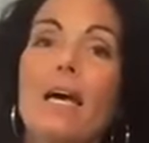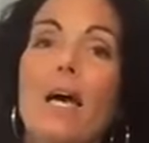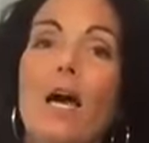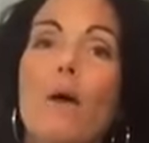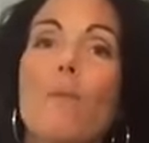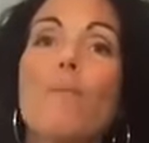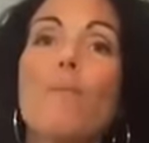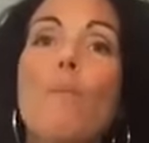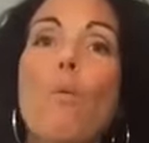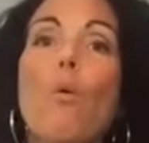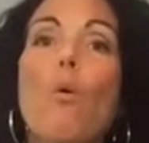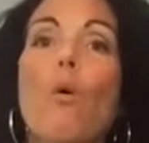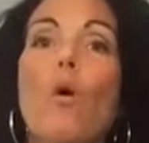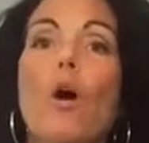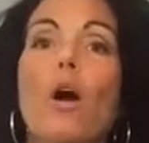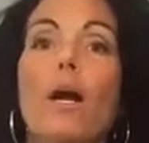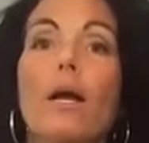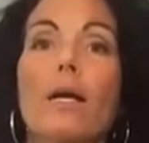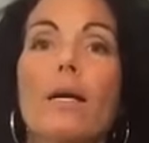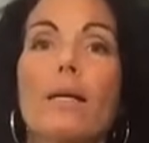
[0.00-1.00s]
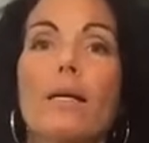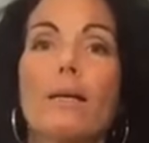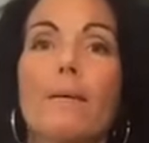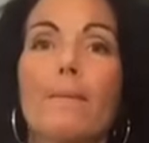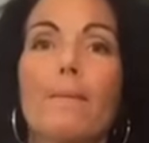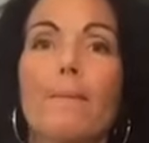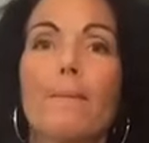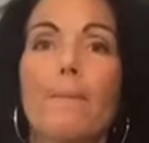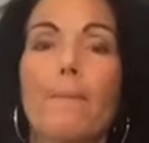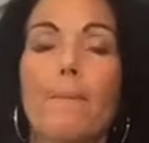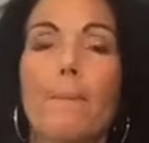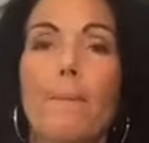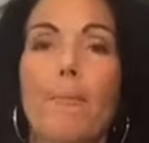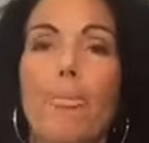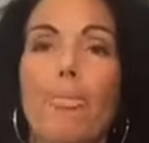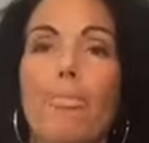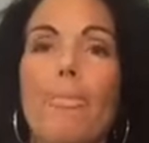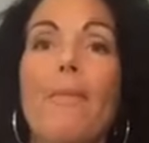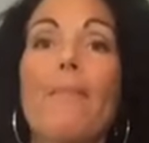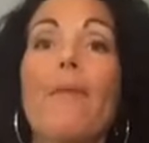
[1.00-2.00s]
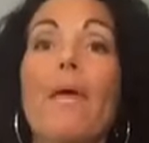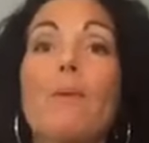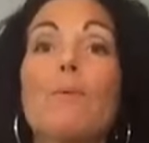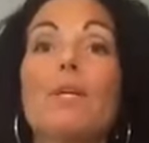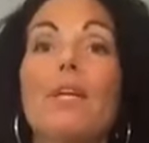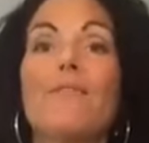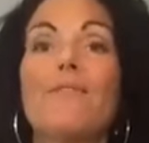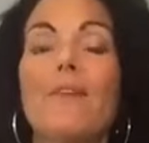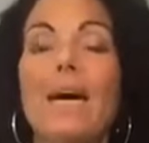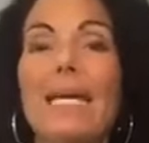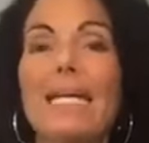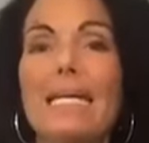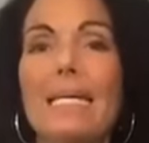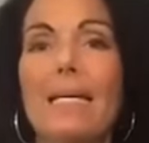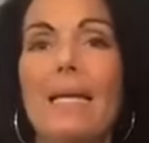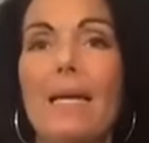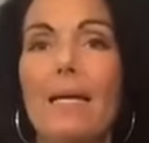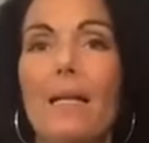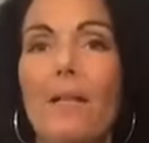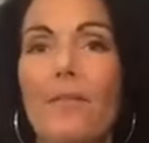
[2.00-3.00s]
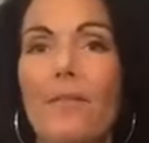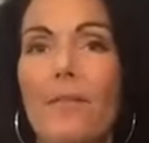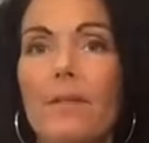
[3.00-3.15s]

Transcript: more than they would invite in health?